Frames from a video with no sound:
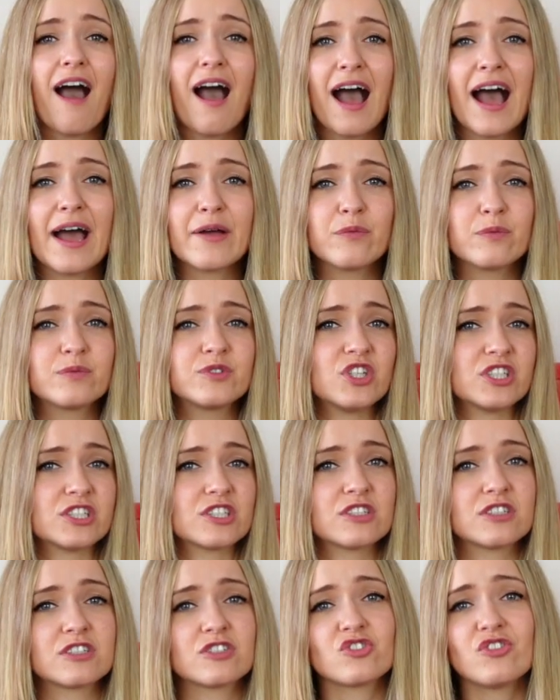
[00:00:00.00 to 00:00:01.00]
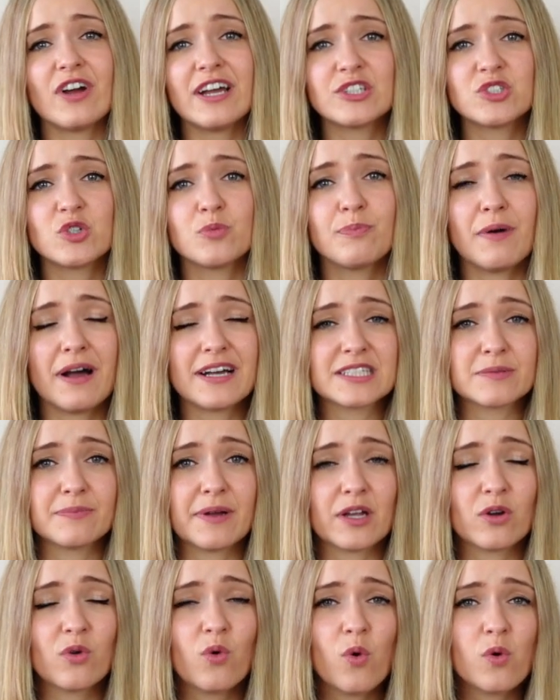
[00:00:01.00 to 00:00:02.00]
I just tried to pass
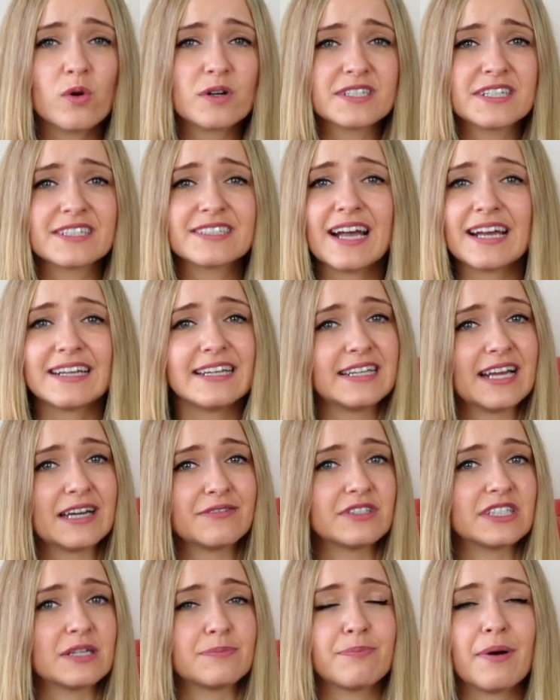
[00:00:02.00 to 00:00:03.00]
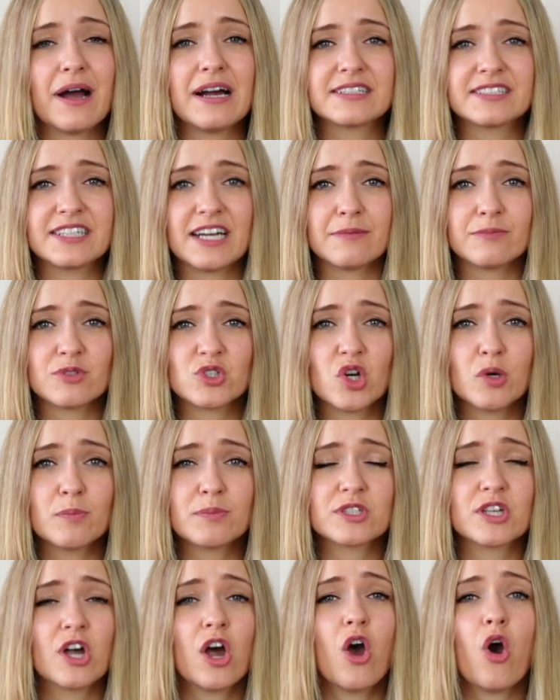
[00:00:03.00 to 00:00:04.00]
my courses. I didn't have any part-time
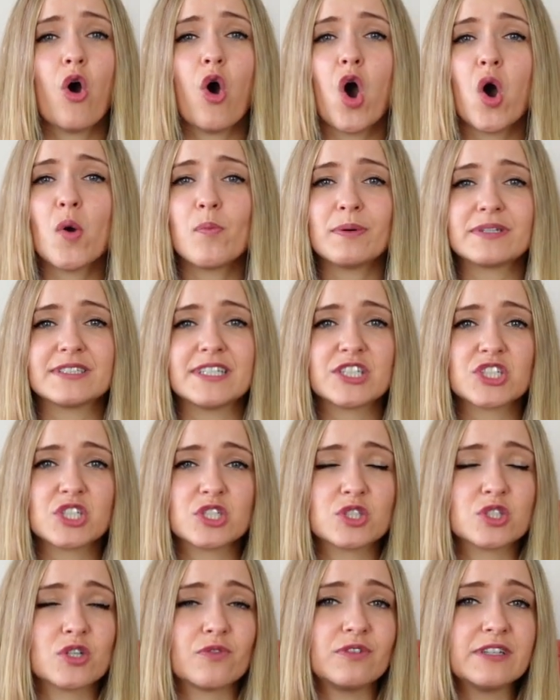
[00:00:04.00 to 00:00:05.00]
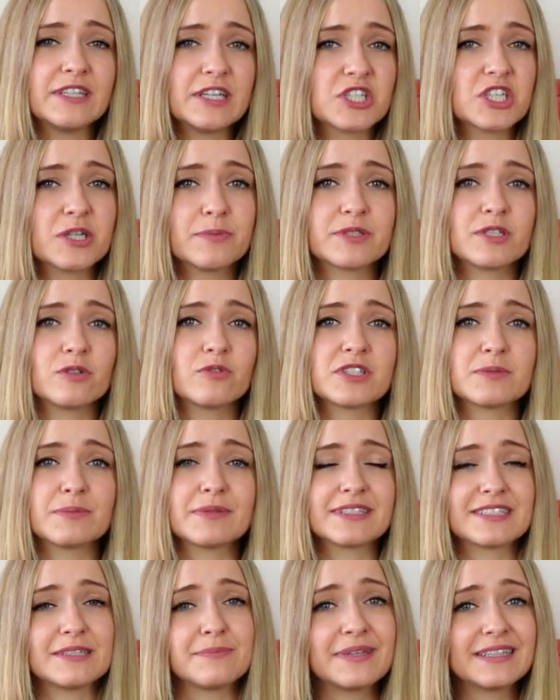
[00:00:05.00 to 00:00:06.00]
jobs or positions of leaderships or
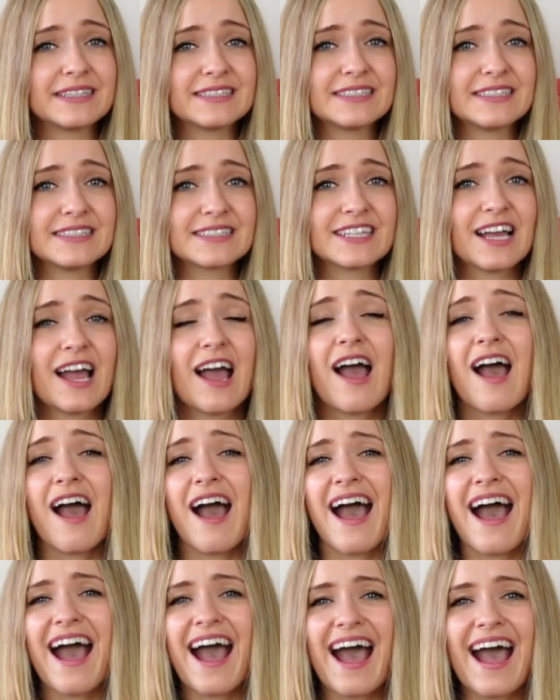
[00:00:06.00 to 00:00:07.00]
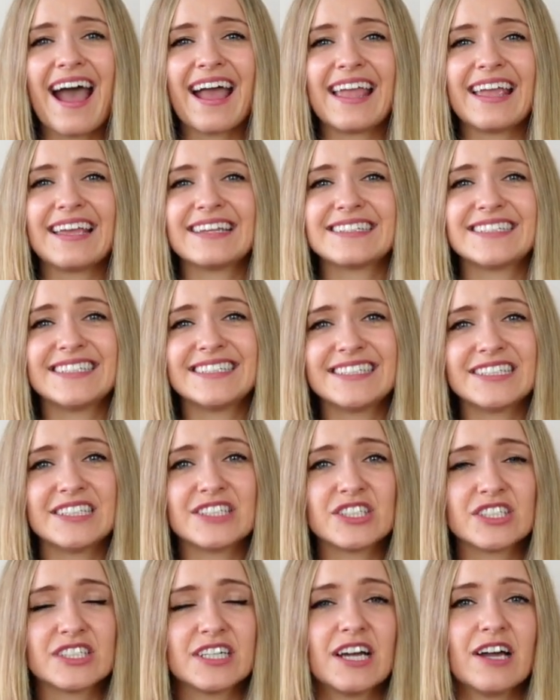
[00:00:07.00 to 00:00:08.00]
responsibilities. I
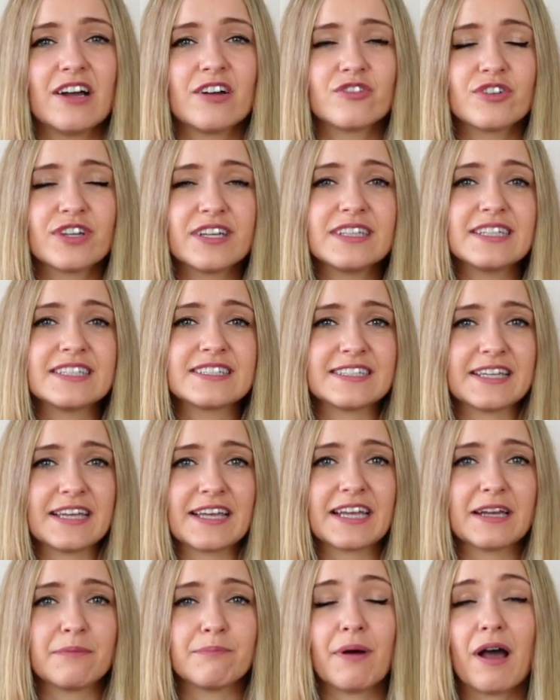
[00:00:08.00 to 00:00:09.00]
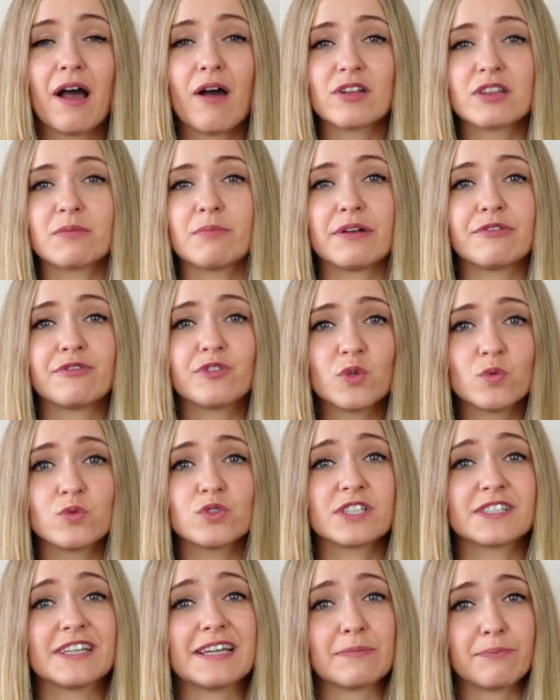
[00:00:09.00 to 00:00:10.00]
didn't really think about my
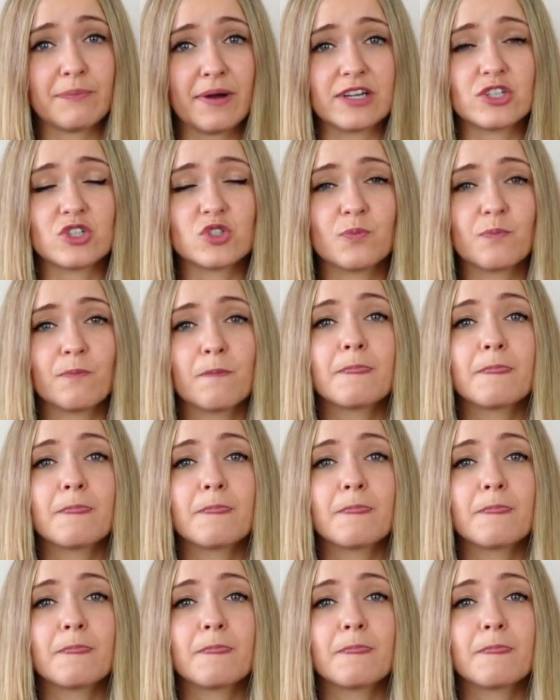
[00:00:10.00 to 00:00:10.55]
future that much.